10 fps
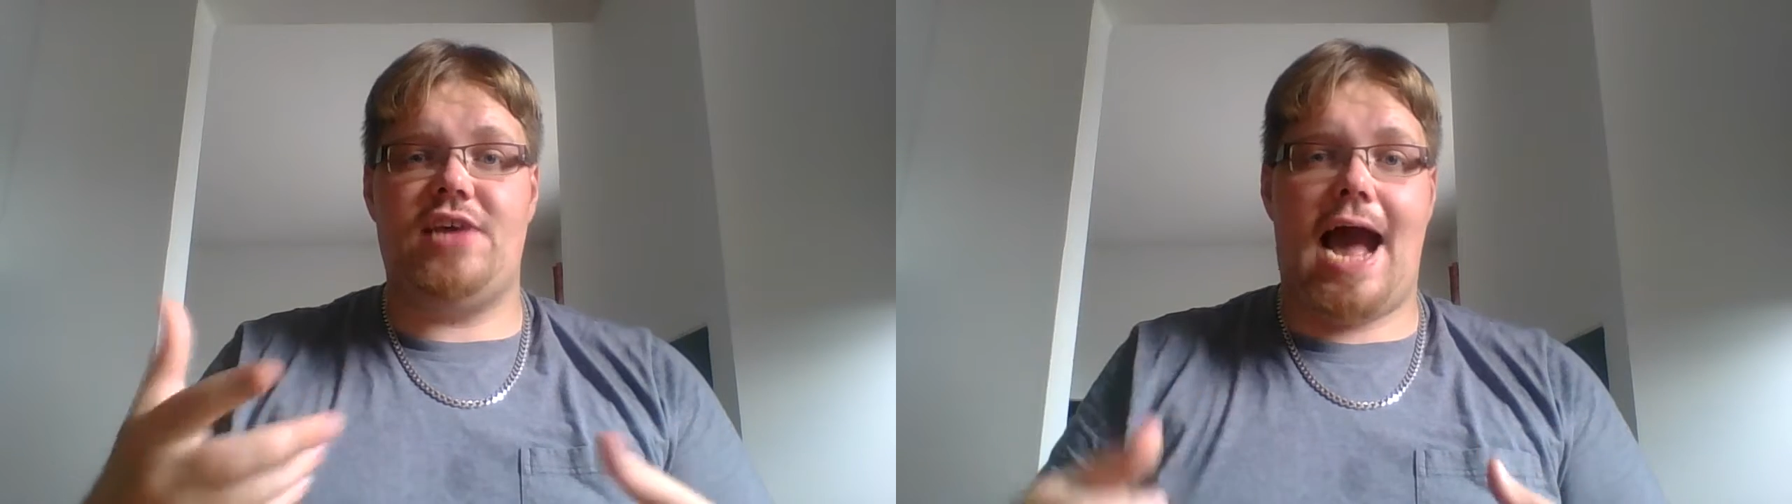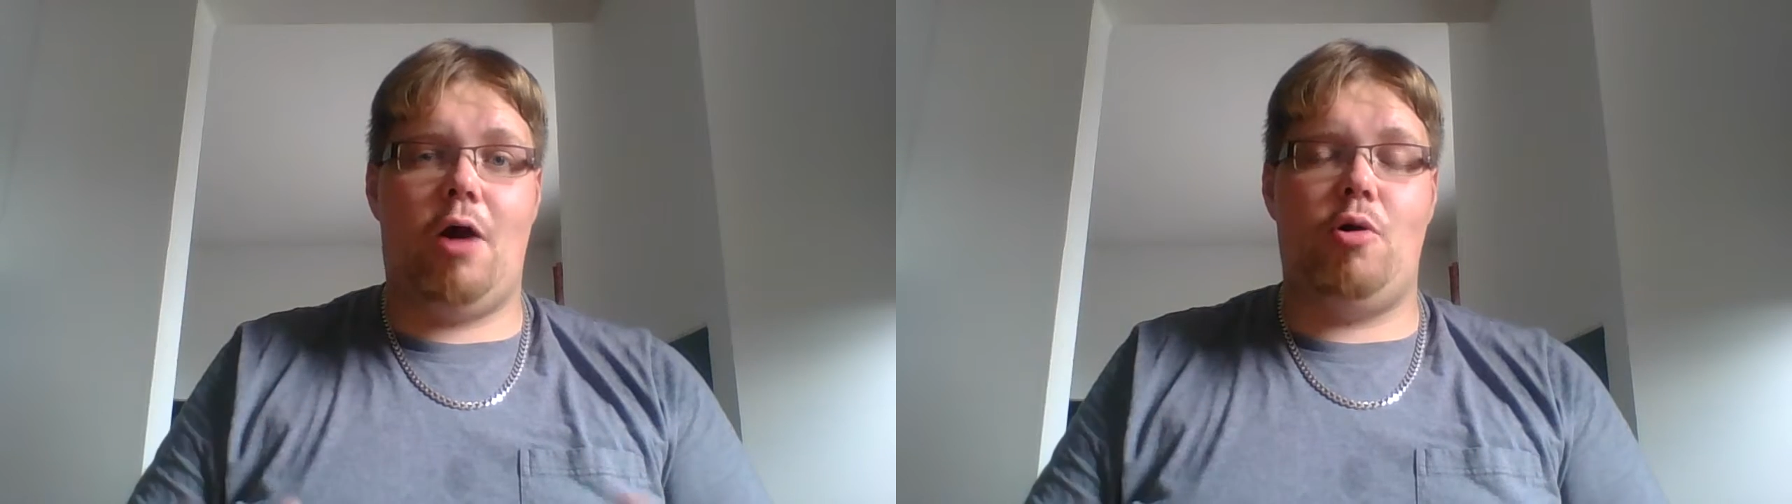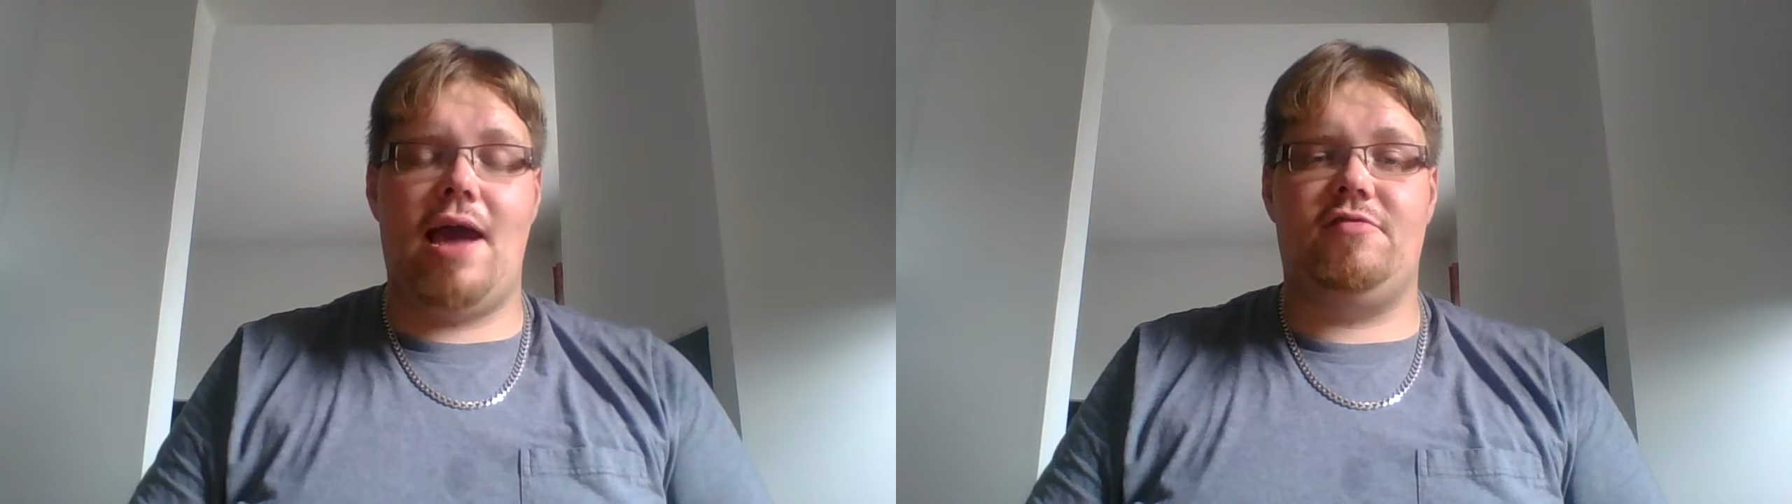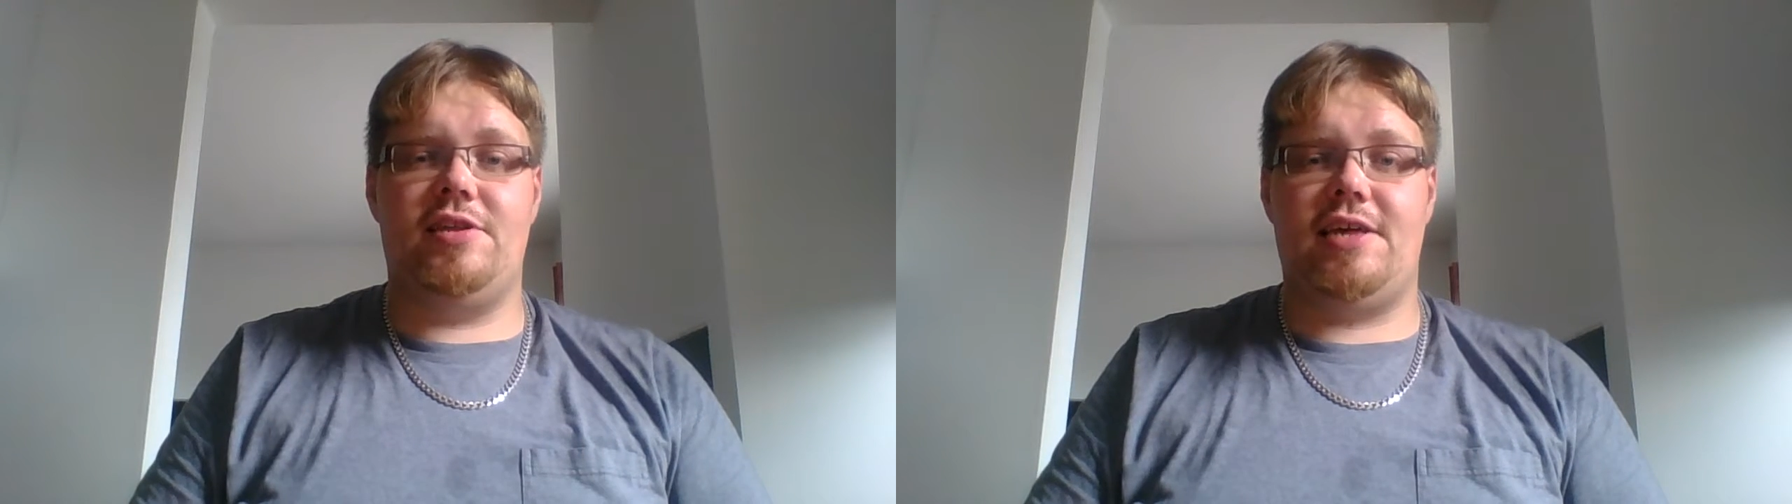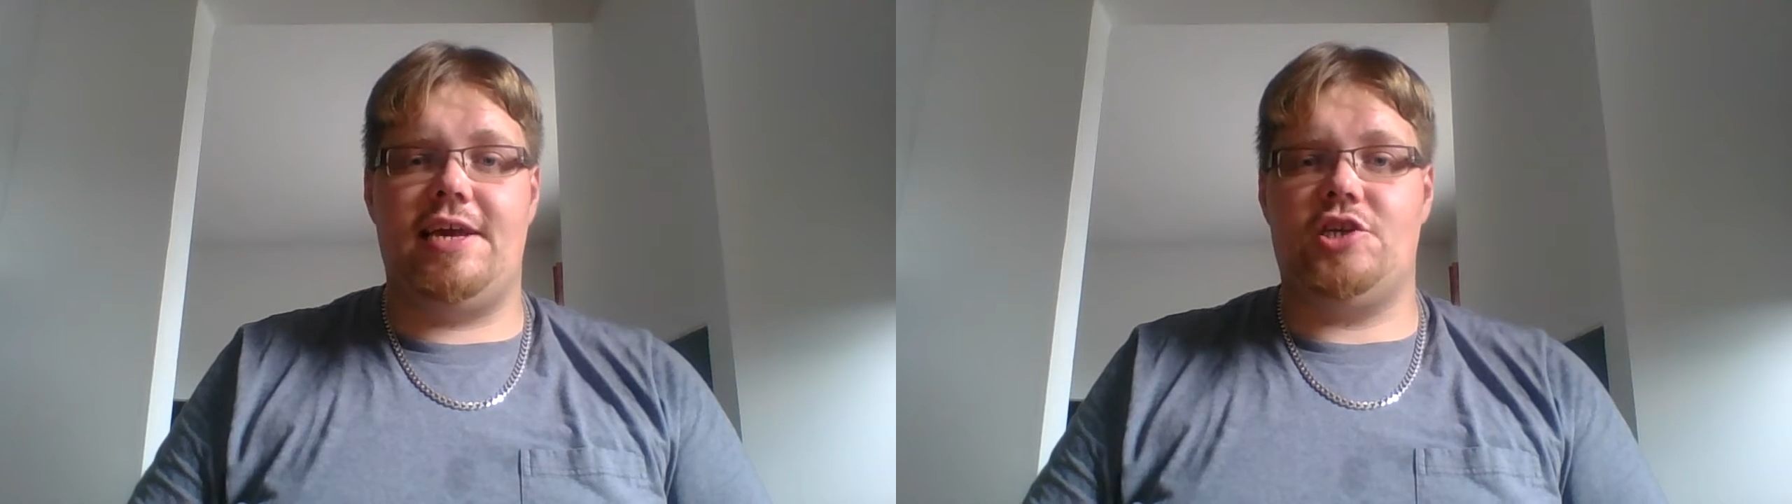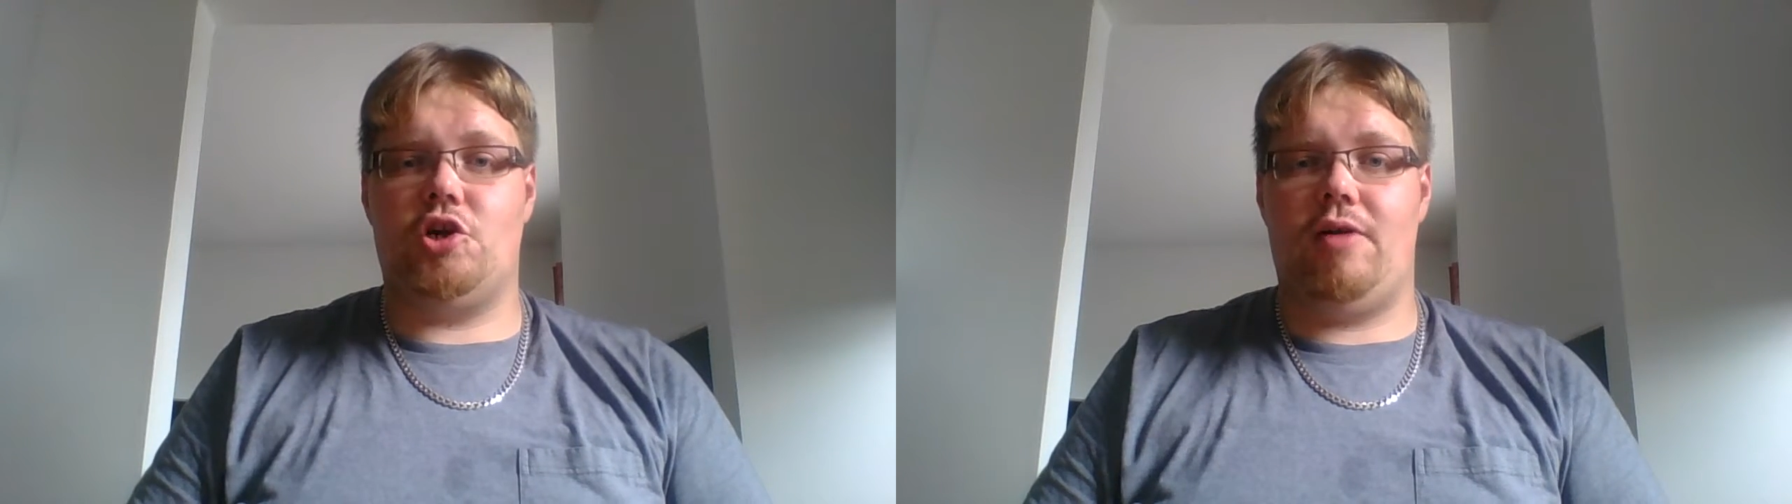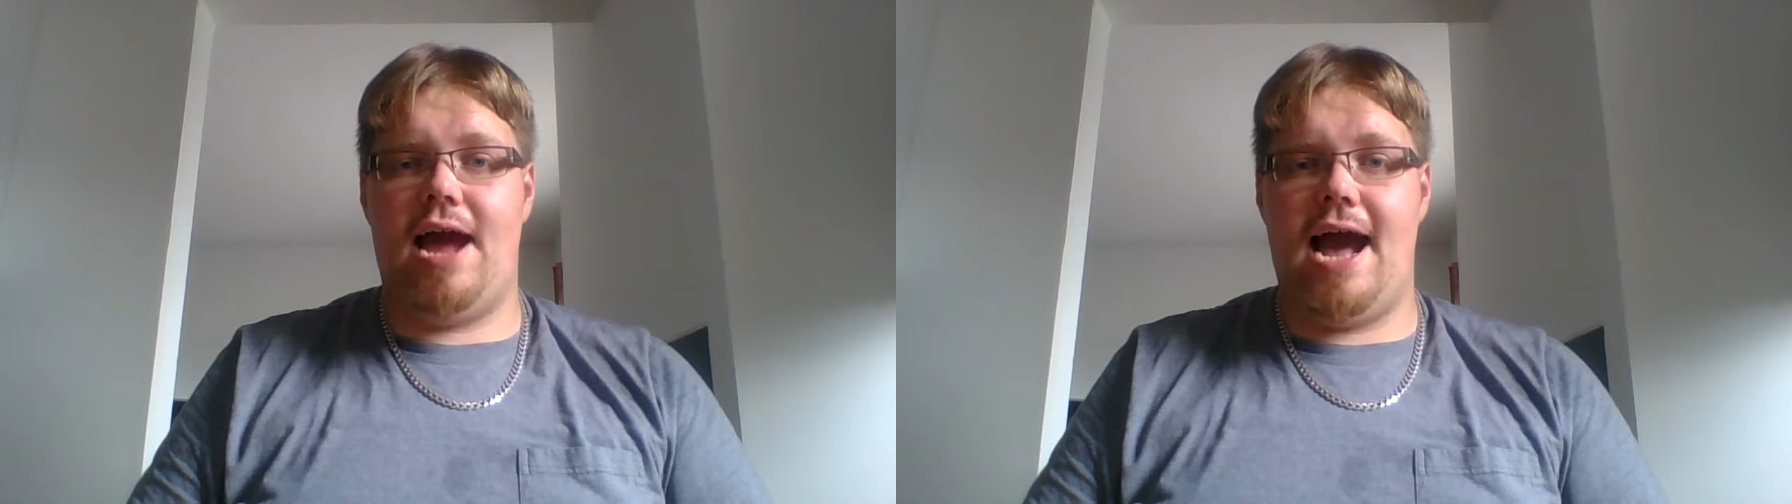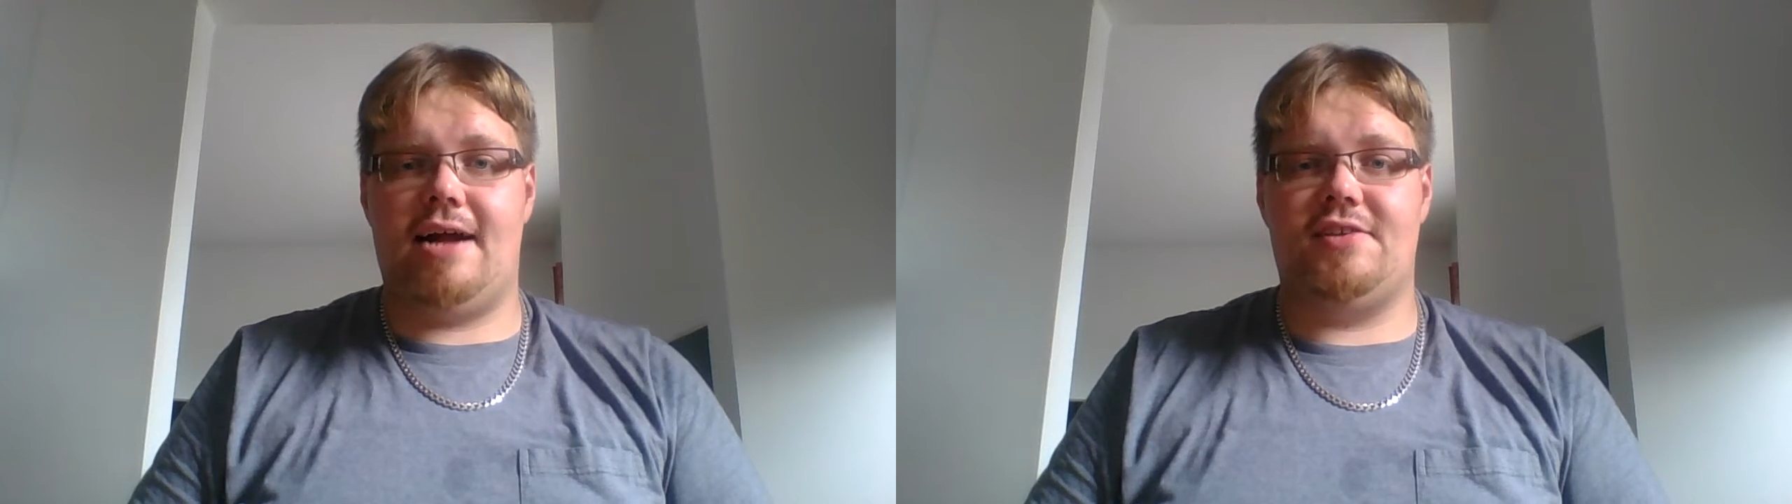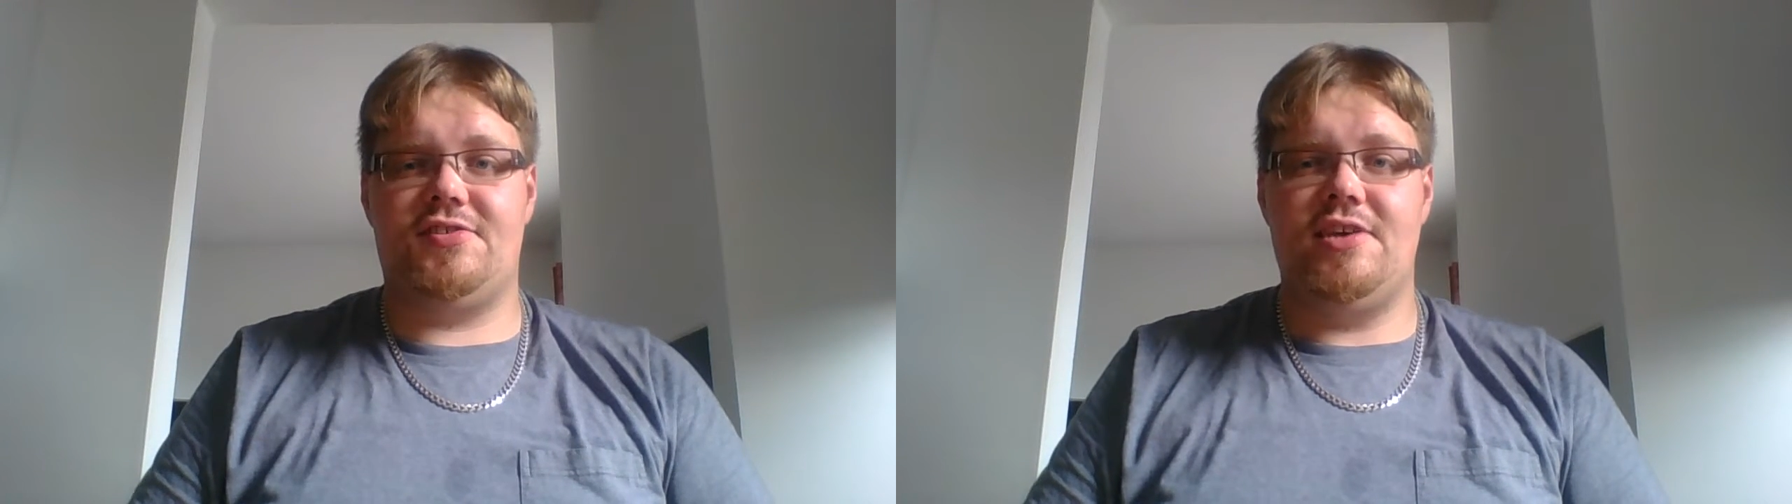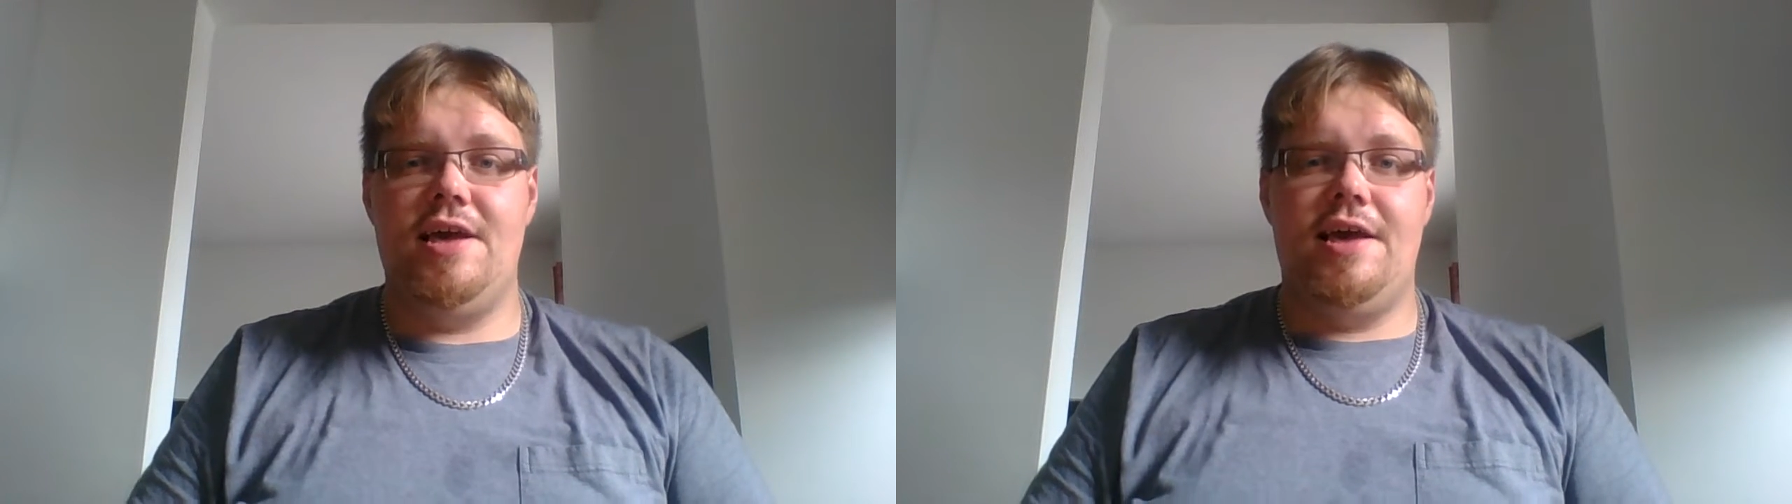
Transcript: how everything interacts.